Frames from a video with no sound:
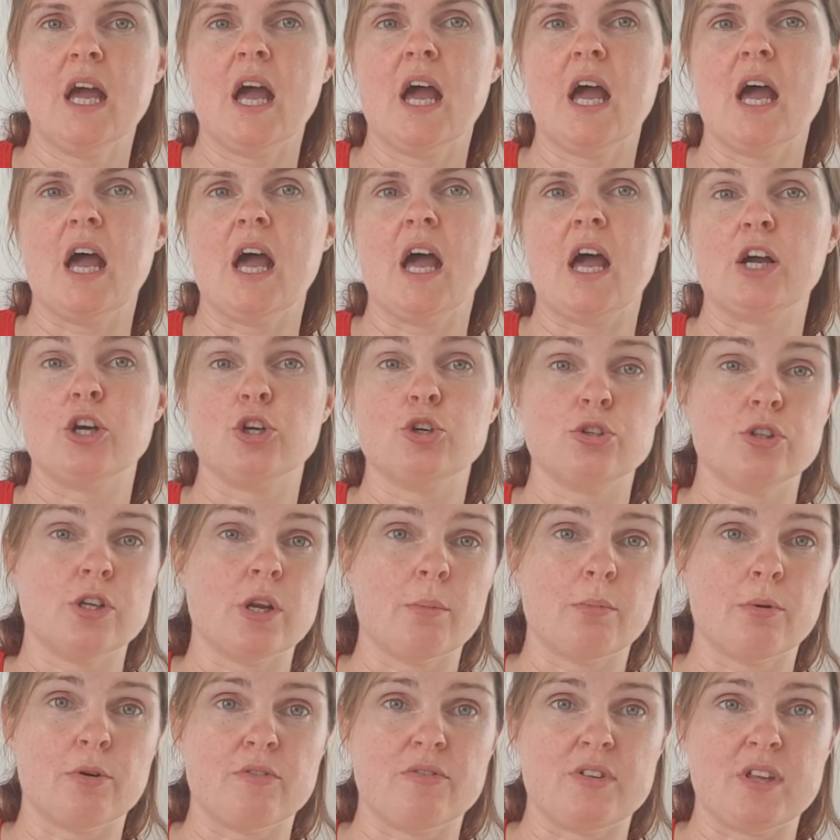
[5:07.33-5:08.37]
a good
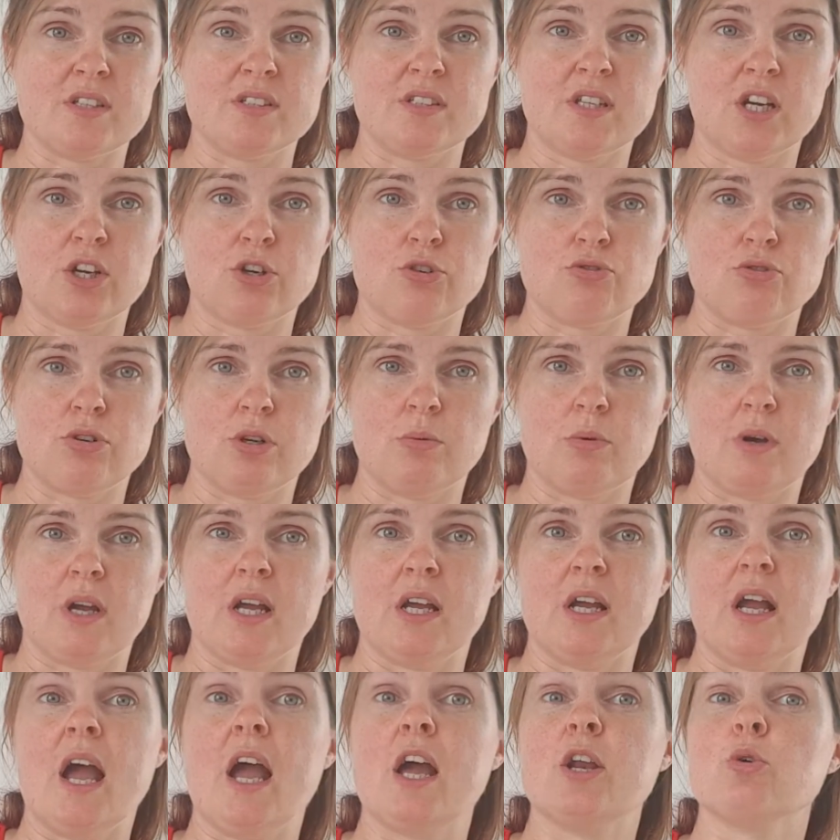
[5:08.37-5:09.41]
number of their secondary
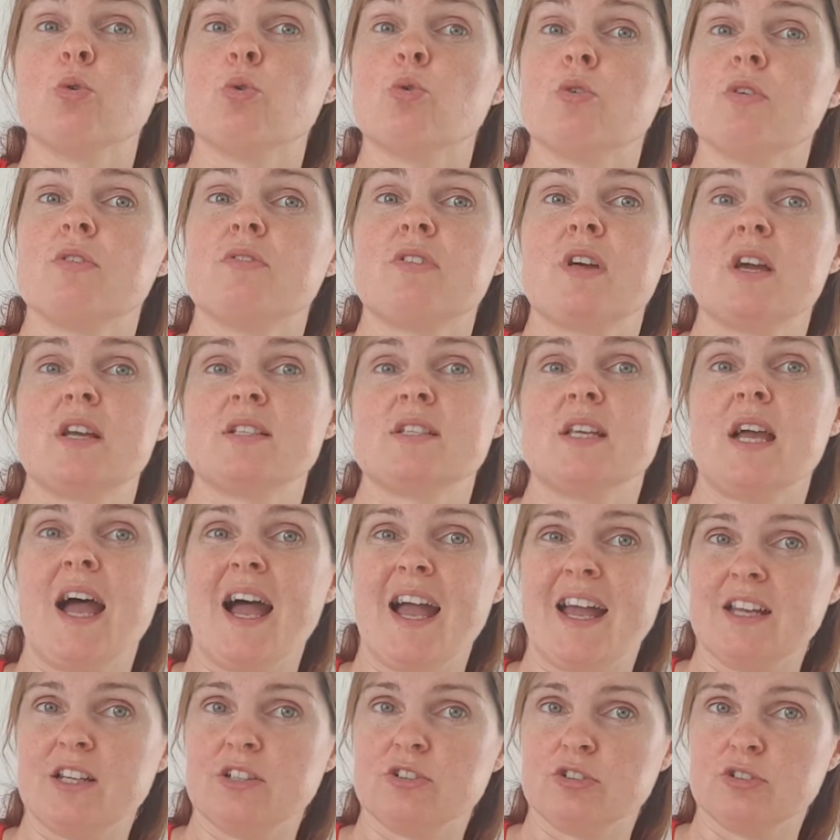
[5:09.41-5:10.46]
wing, and all of their
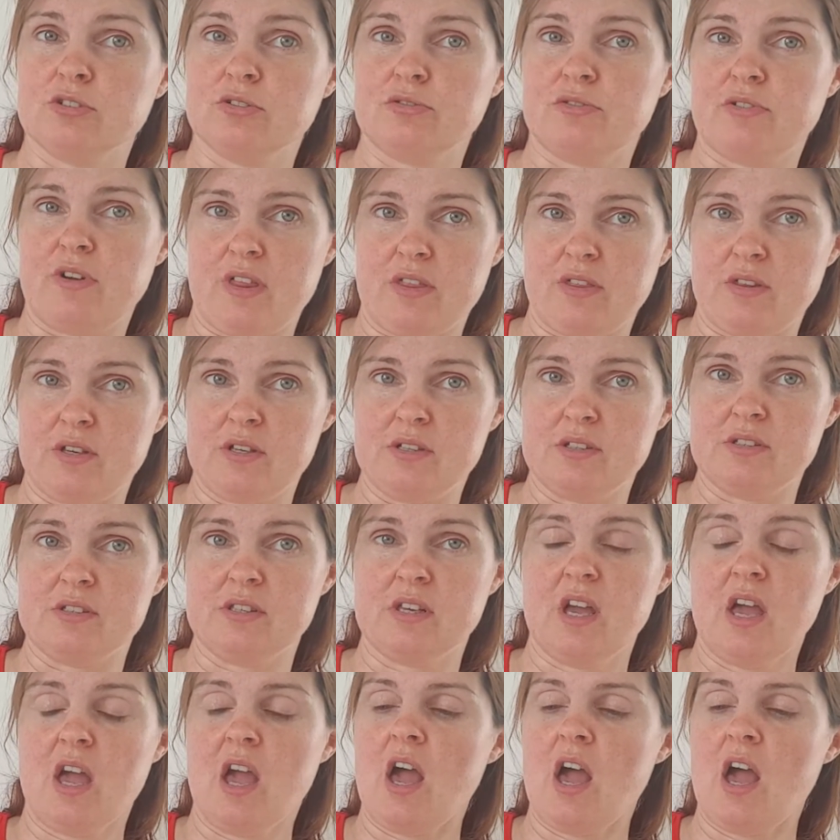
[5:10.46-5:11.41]
tail feathers.